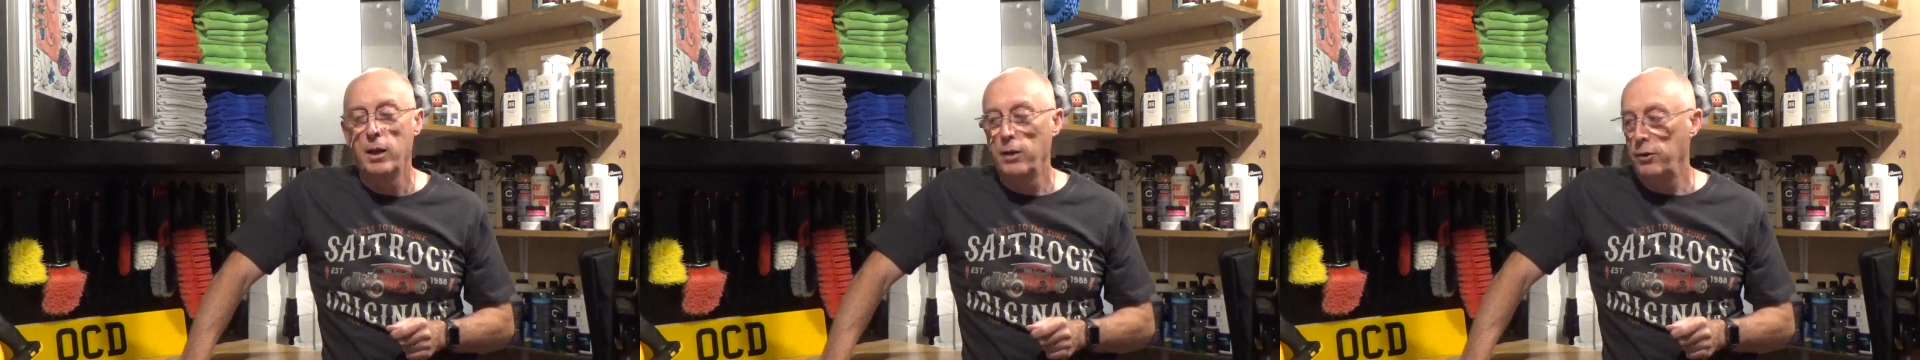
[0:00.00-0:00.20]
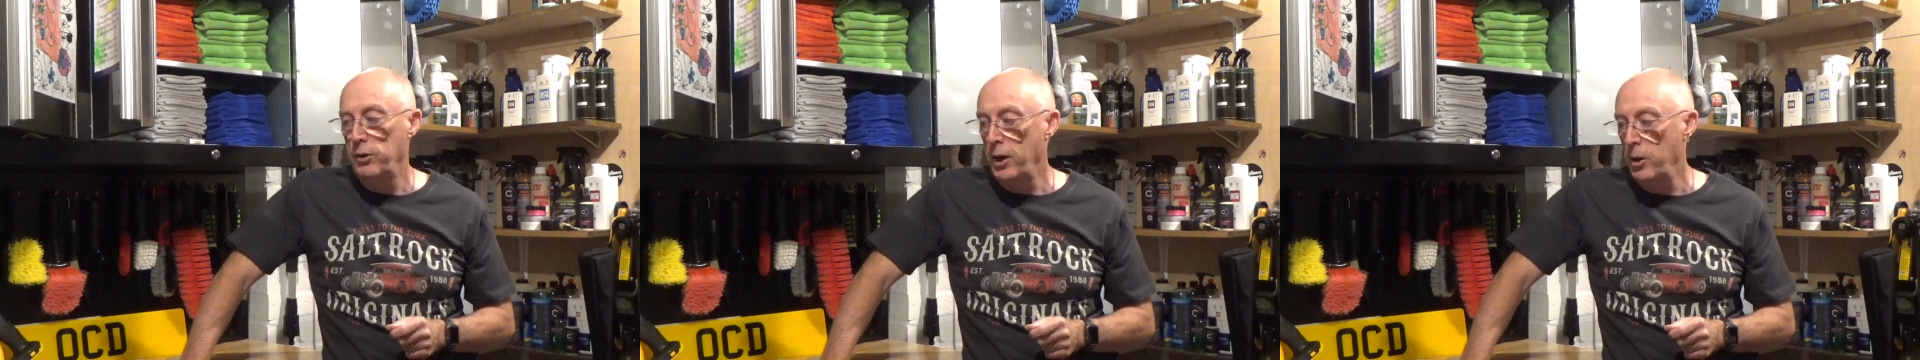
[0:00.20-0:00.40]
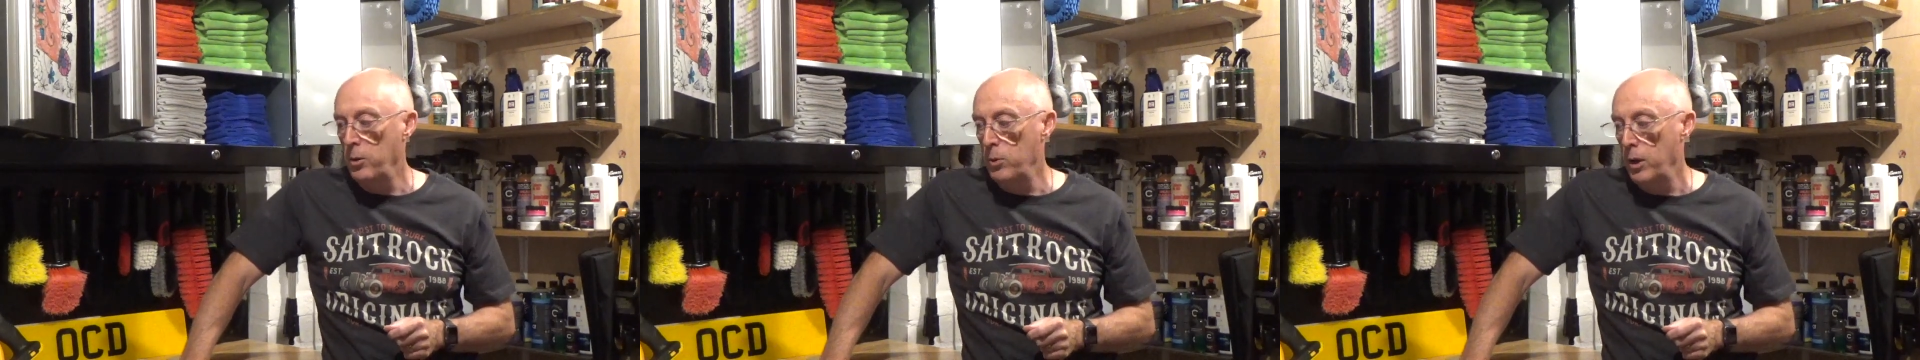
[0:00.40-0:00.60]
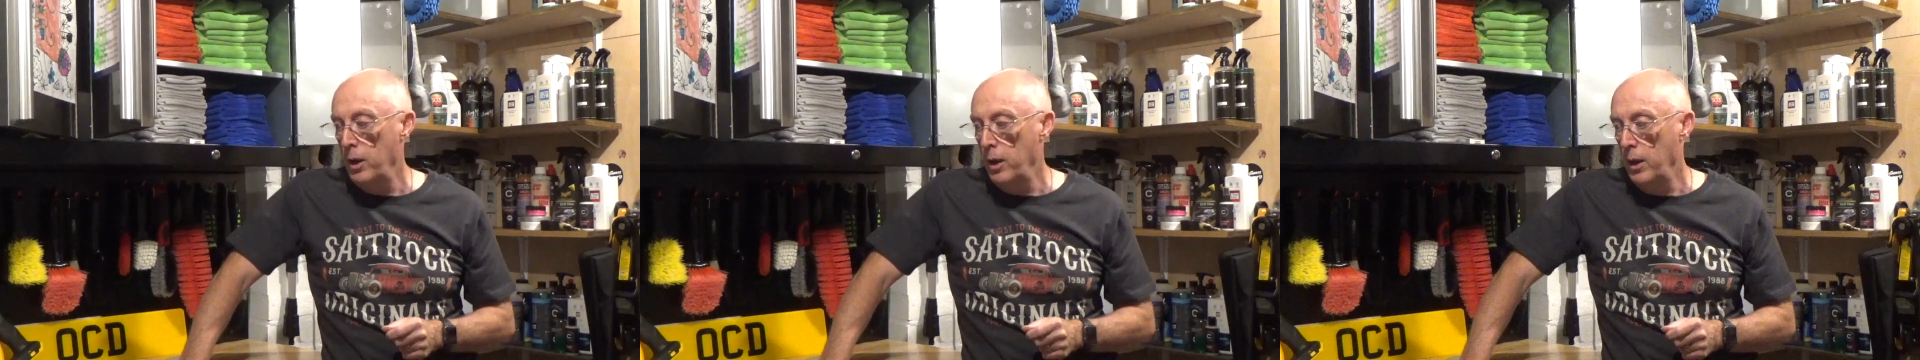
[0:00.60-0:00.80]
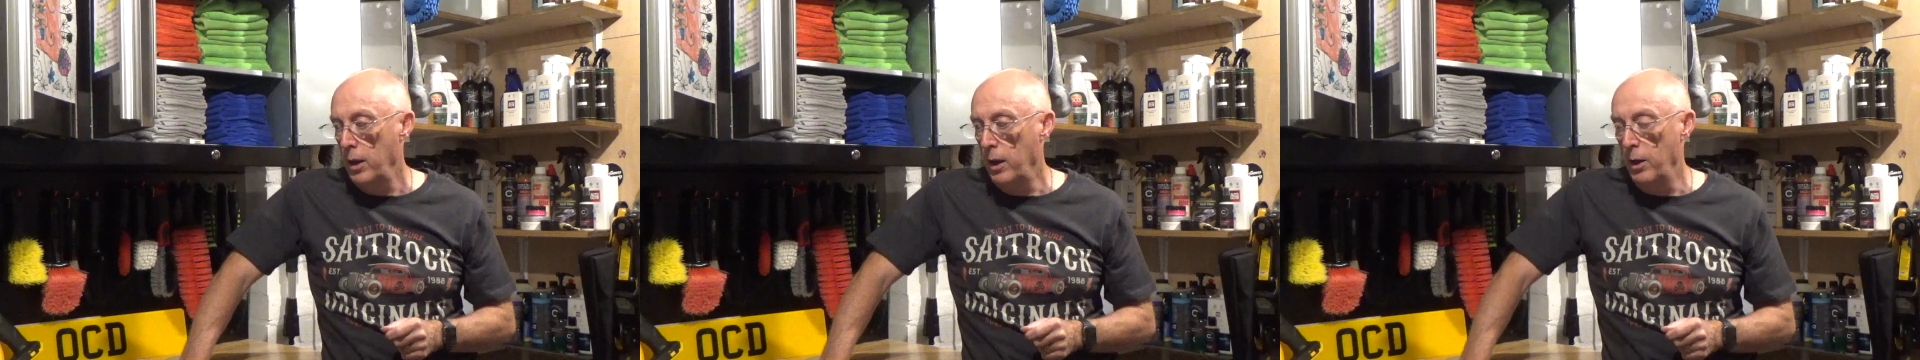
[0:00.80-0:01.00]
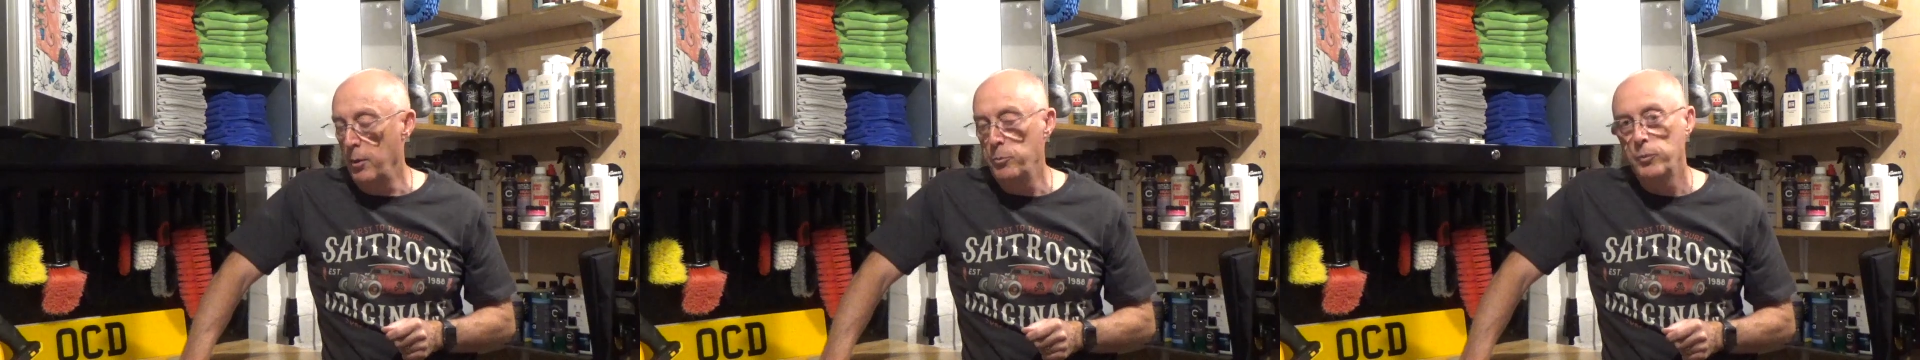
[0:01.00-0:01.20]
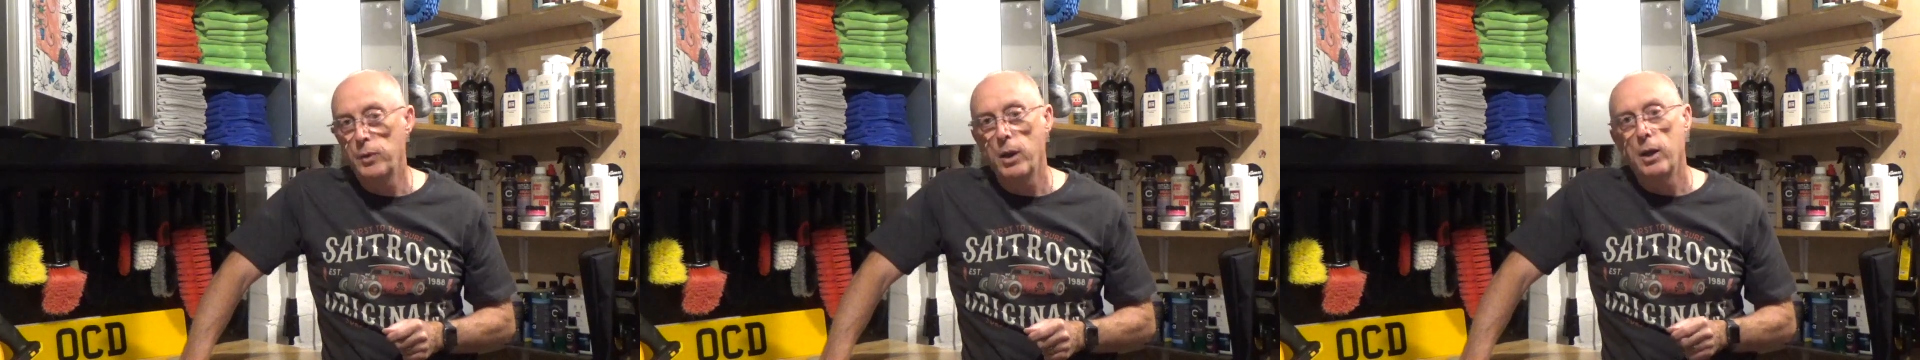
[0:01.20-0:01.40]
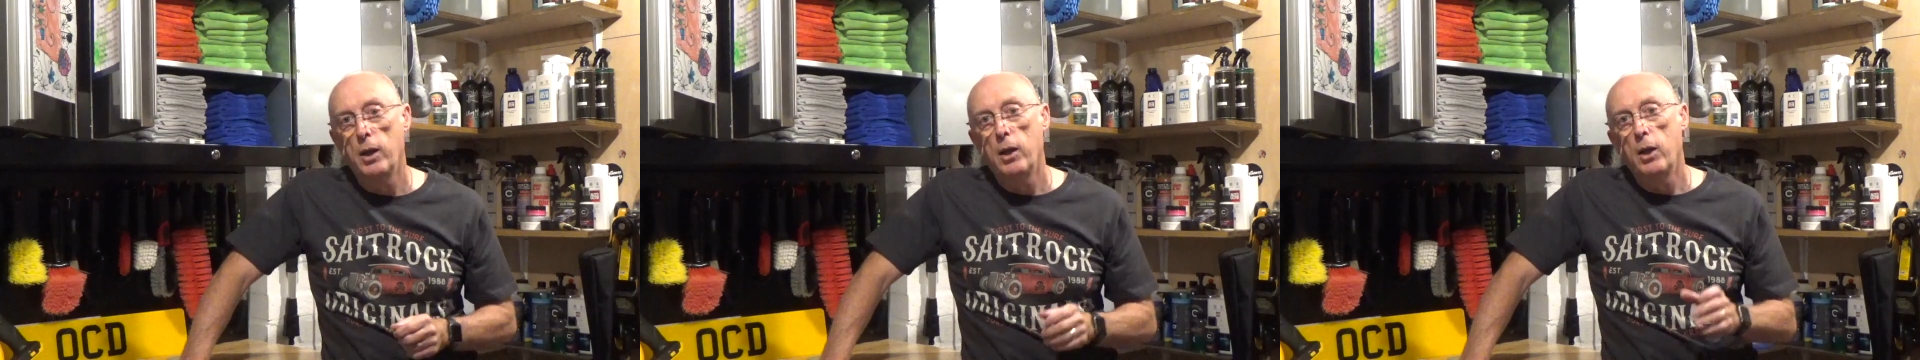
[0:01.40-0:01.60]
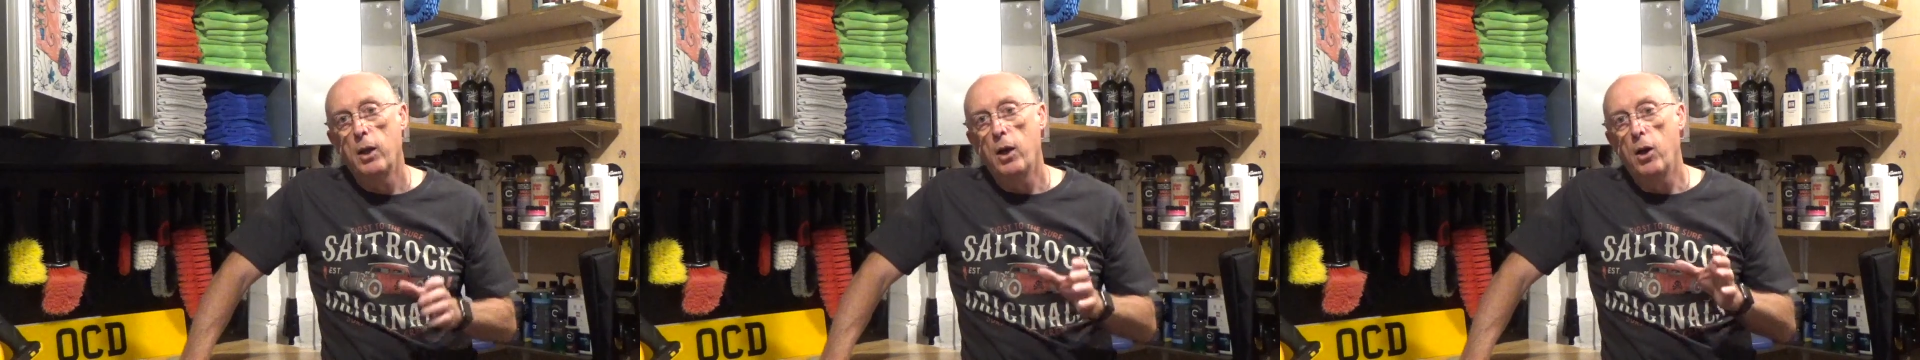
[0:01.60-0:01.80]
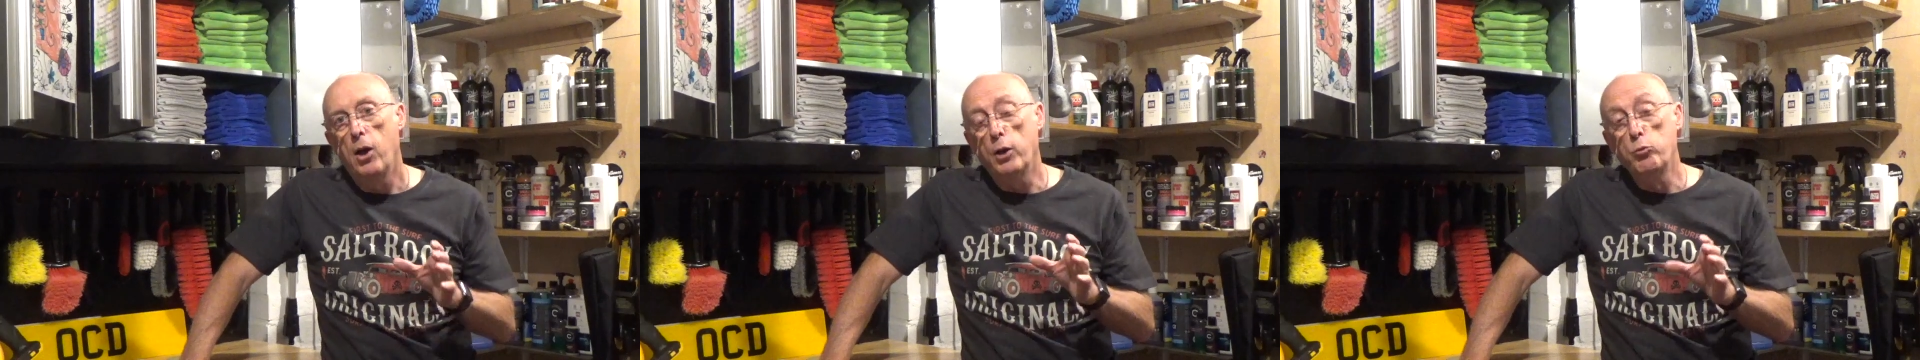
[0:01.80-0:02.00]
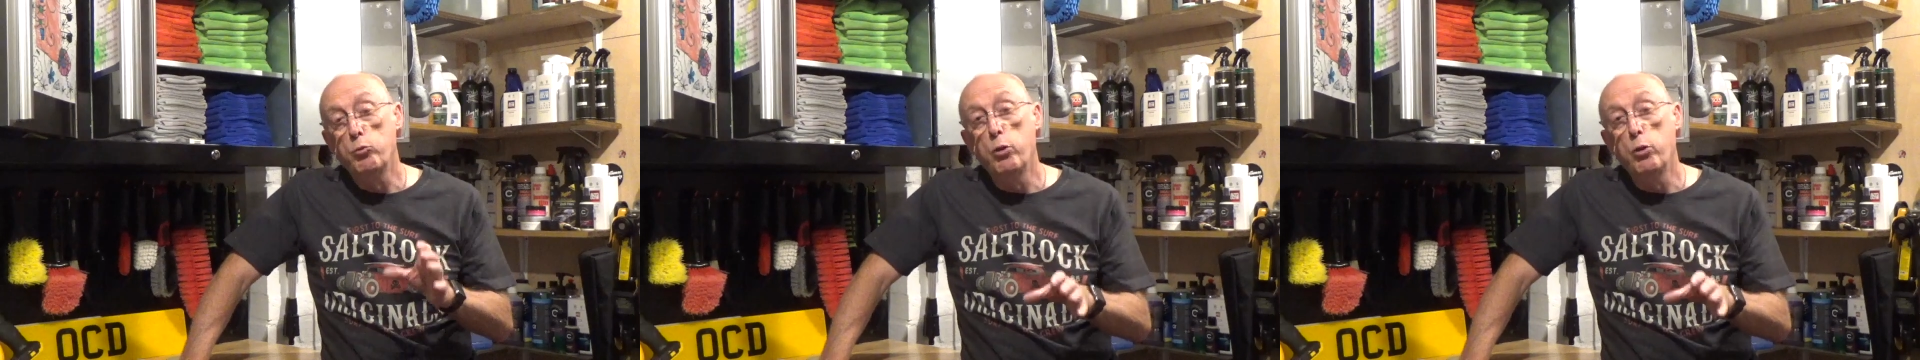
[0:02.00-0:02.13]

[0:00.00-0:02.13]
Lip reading: So I'd